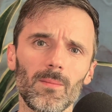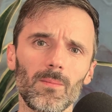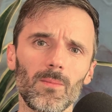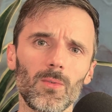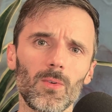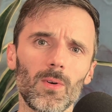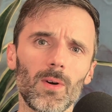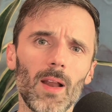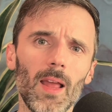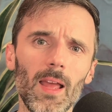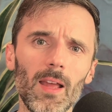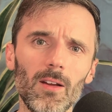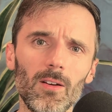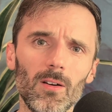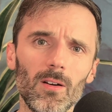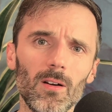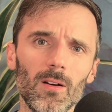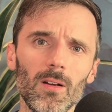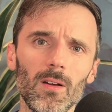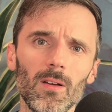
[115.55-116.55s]
or
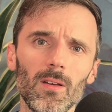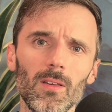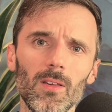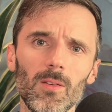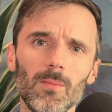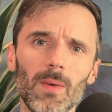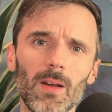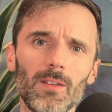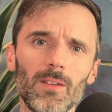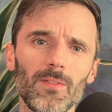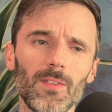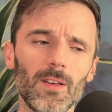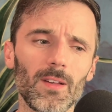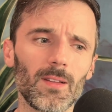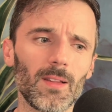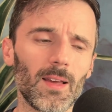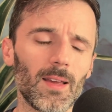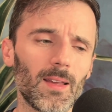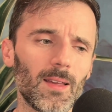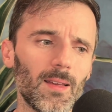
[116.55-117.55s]
anger, you might feel
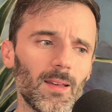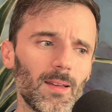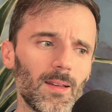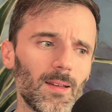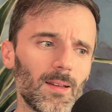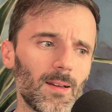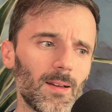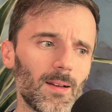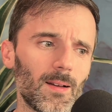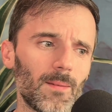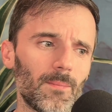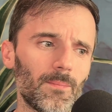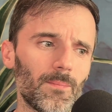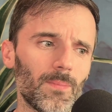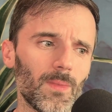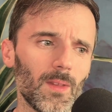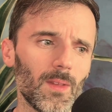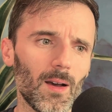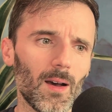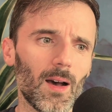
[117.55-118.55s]
like
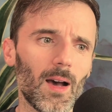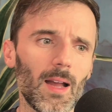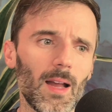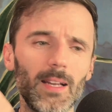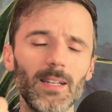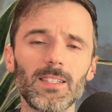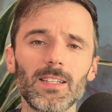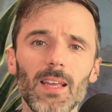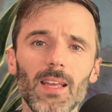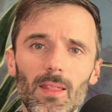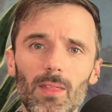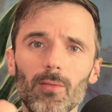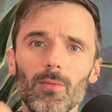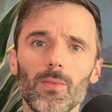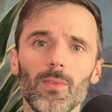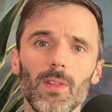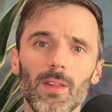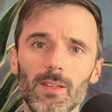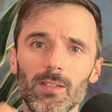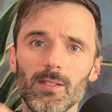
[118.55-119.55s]
I need to get
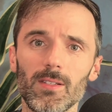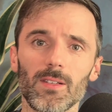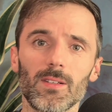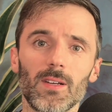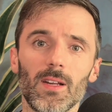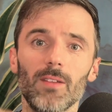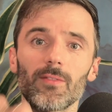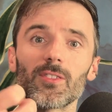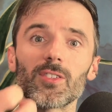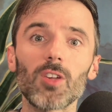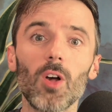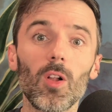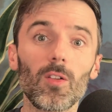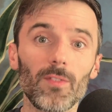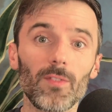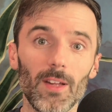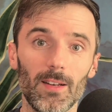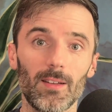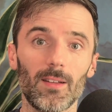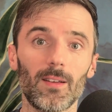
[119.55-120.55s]
through this to kind of
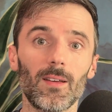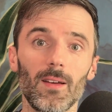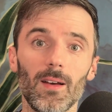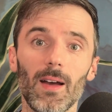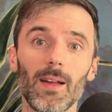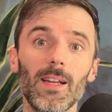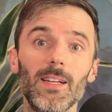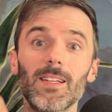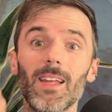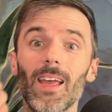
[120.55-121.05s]
solve it. I need to